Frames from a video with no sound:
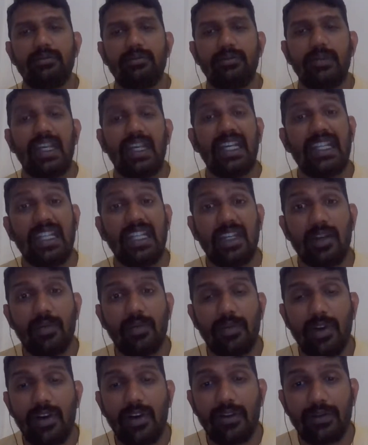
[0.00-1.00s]
in the number
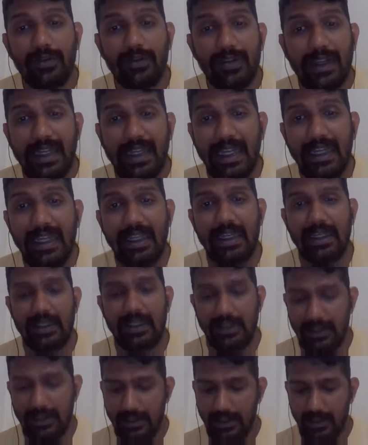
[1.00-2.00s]
of link
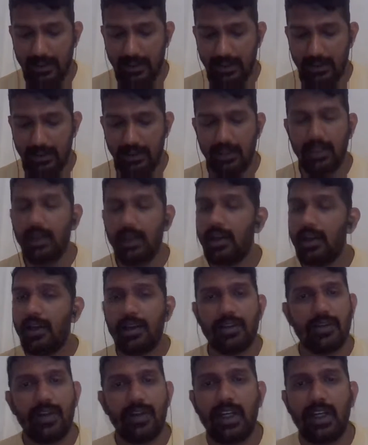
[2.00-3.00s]
clicks.
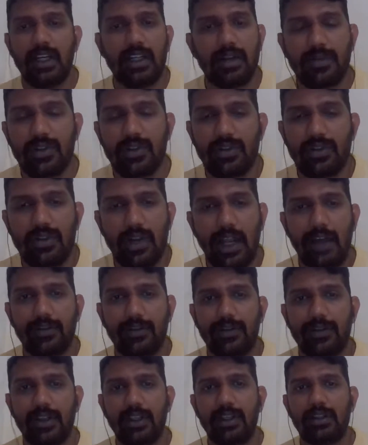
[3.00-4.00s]
So when it comes to
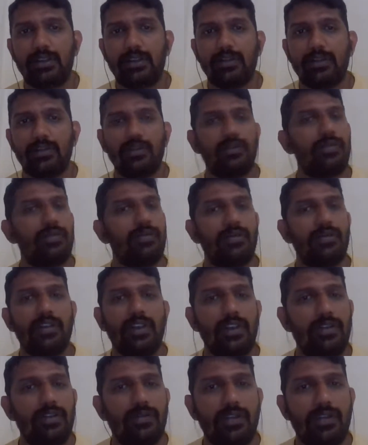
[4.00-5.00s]
traffic,
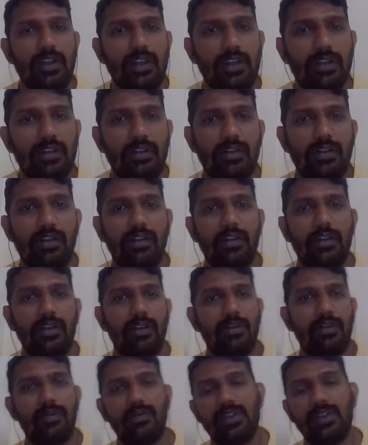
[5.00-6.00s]
we
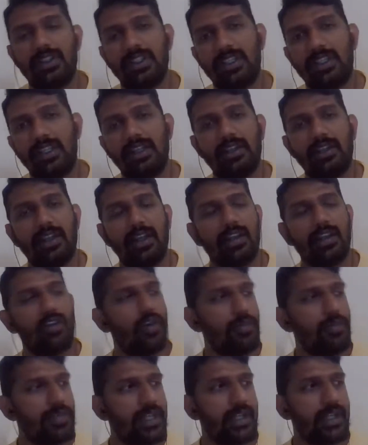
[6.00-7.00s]
see that
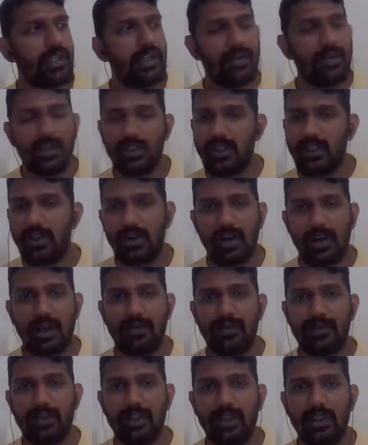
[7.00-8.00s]
objective is a
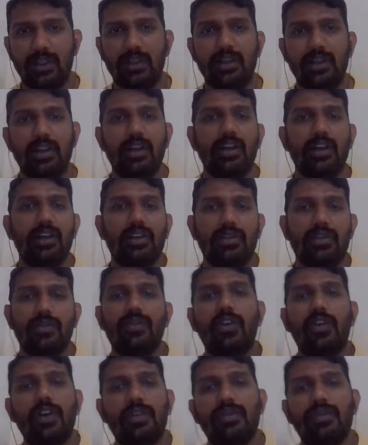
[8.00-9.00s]
traffic. So
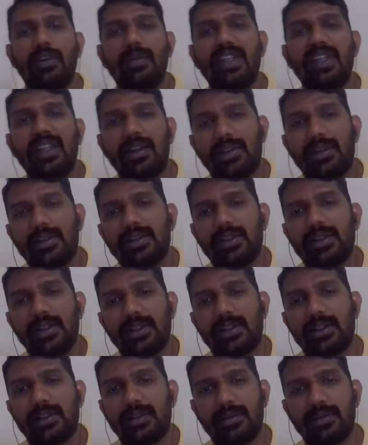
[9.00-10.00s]
what will be the
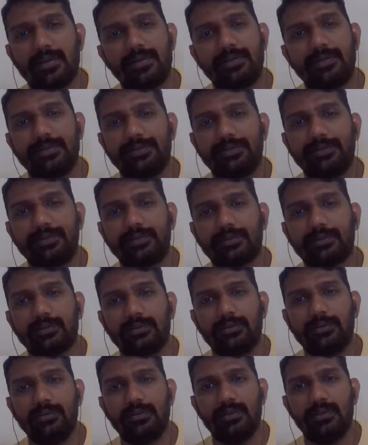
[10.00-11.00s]
results?
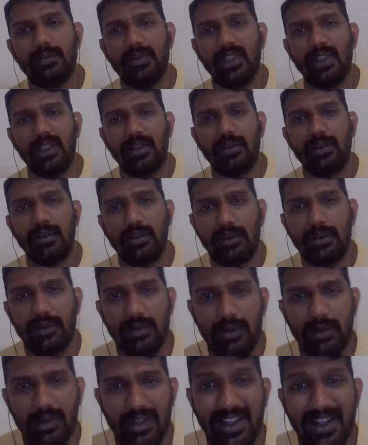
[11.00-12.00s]

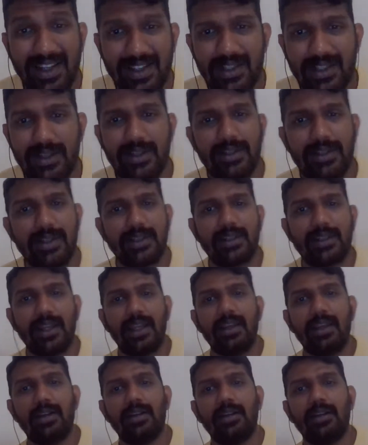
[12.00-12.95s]
The results is like